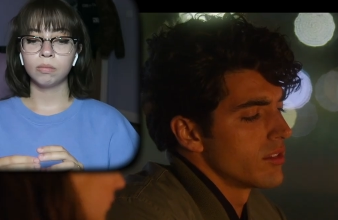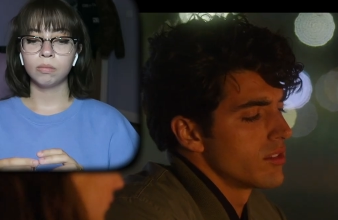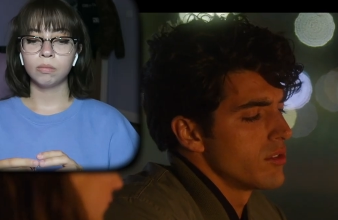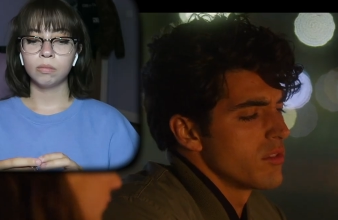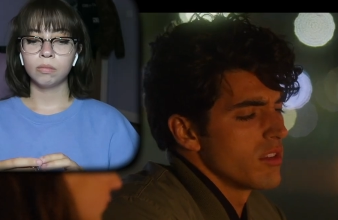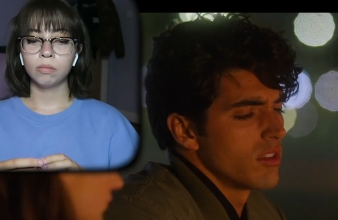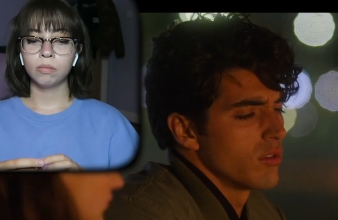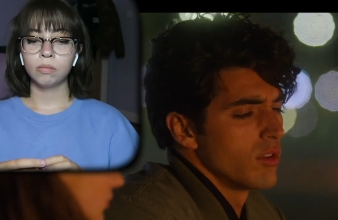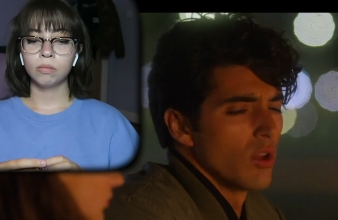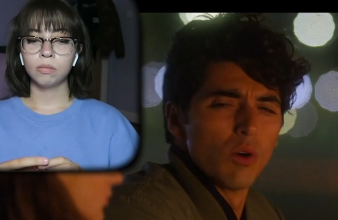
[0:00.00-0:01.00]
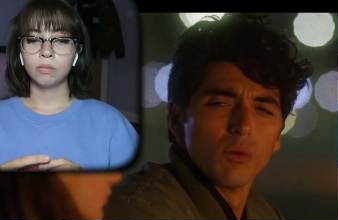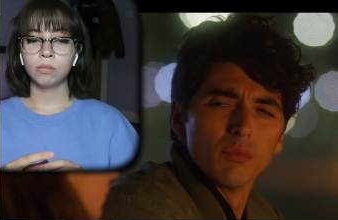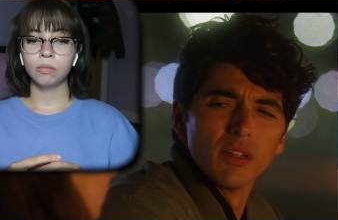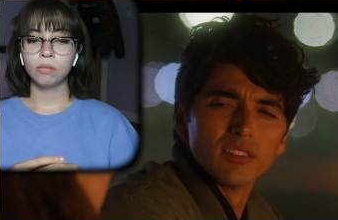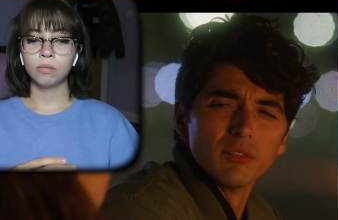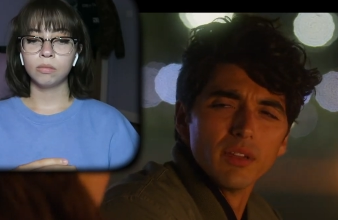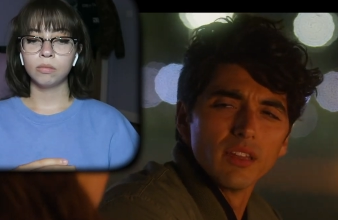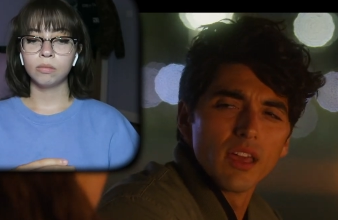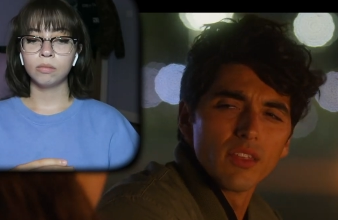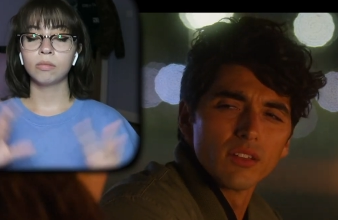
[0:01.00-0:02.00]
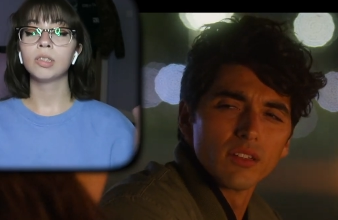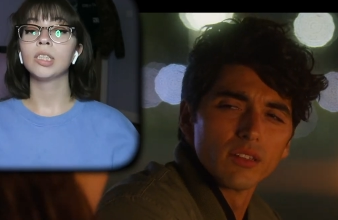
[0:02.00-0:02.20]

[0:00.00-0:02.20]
Speaker 1: Do you think you and Noah were meant to be together?